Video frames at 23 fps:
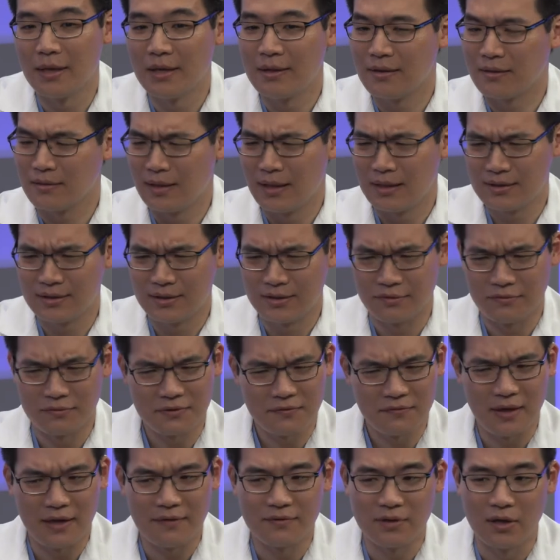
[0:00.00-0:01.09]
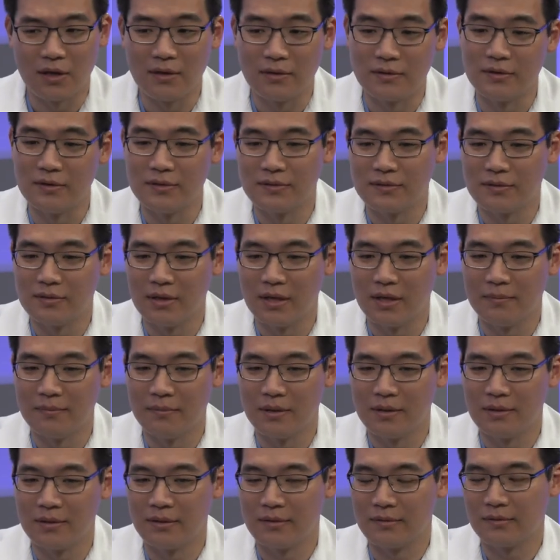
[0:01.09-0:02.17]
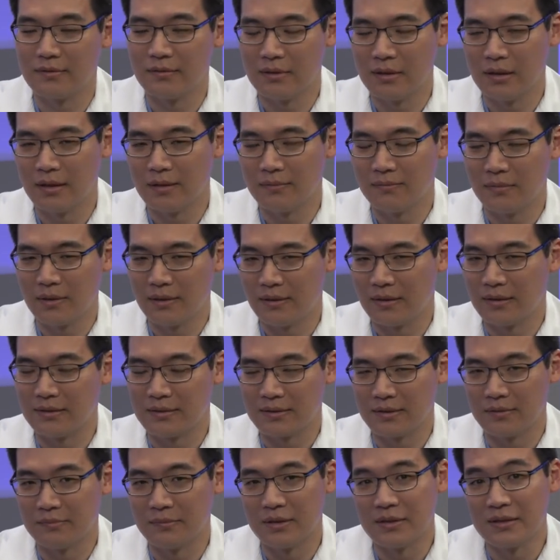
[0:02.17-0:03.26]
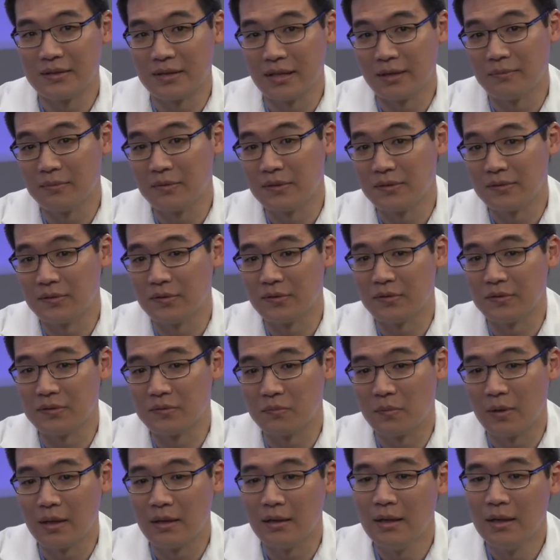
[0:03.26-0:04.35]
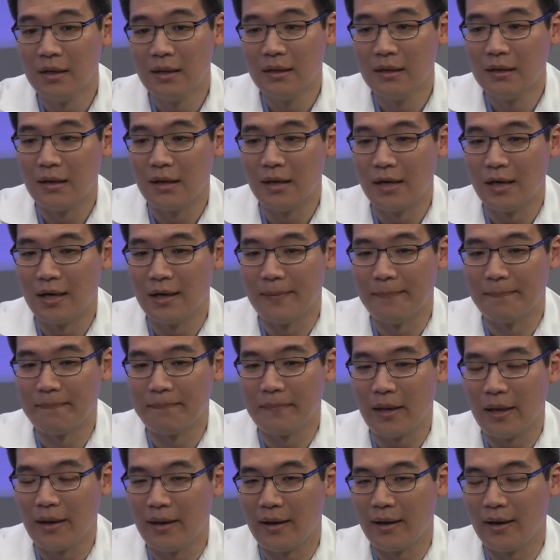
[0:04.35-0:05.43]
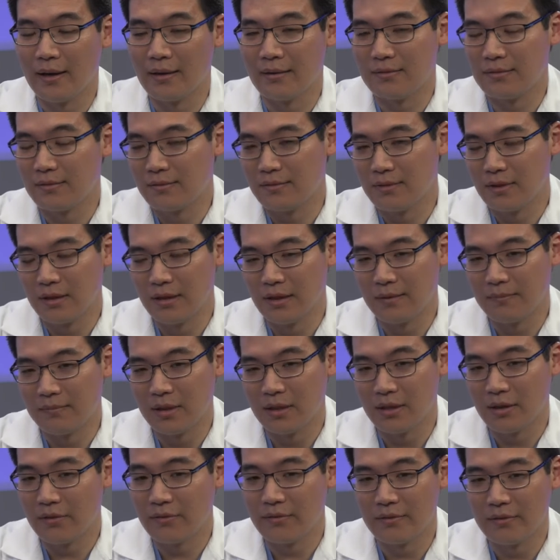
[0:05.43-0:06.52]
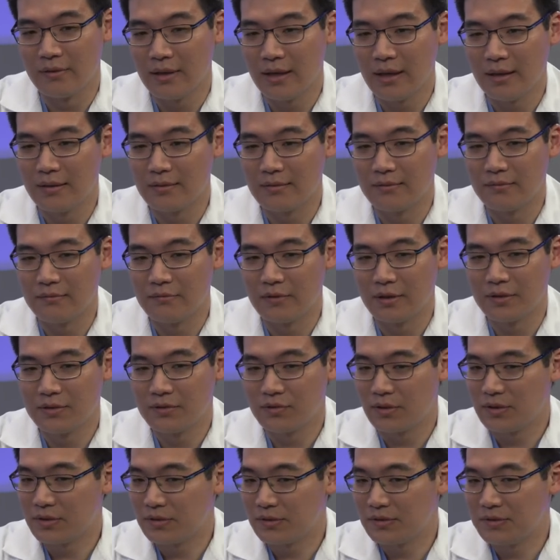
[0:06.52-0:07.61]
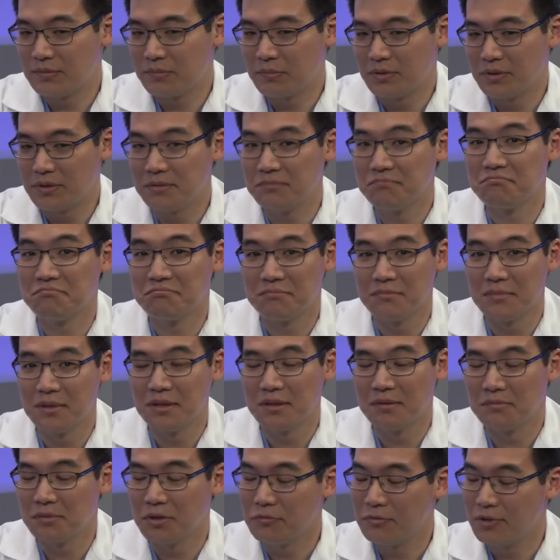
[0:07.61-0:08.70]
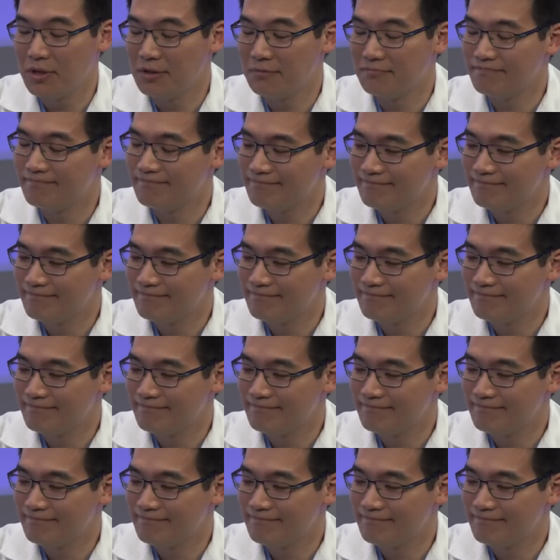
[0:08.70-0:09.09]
I think last year was five dollars. Um, I think um, I think it's going to be the same this year as well. Um, and, um, and other than that, registration is pretty uh, low key.